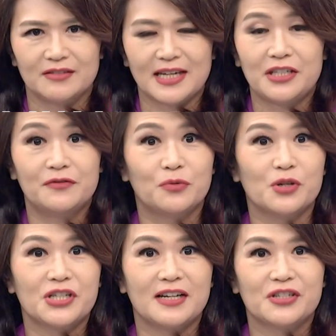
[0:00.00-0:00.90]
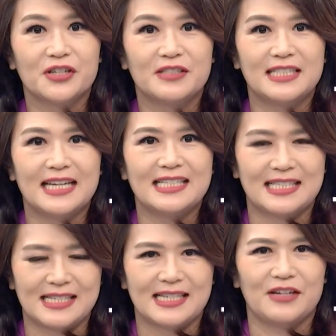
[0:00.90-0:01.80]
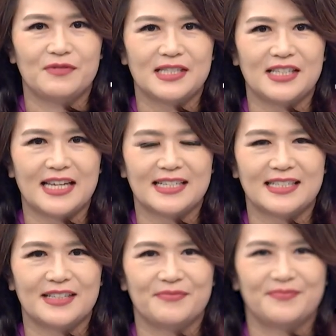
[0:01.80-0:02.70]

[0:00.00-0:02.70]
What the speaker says: Thank you for watching our show today. Stay safe and see you next time.